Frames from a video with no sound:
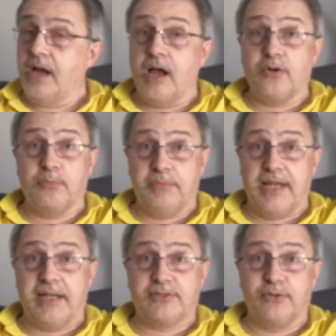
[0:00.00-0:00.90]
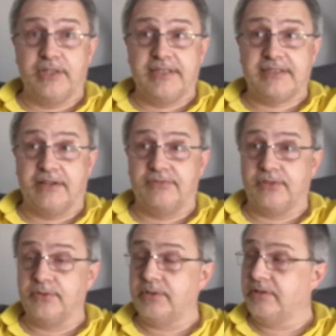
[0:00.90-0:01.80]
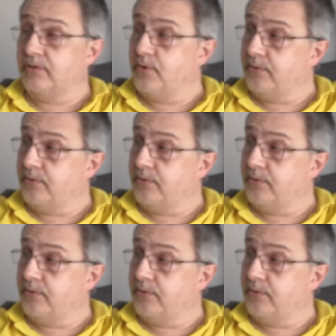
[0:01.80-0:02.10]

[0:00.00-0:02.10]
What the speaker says: I've got my electronic stuff through, and I've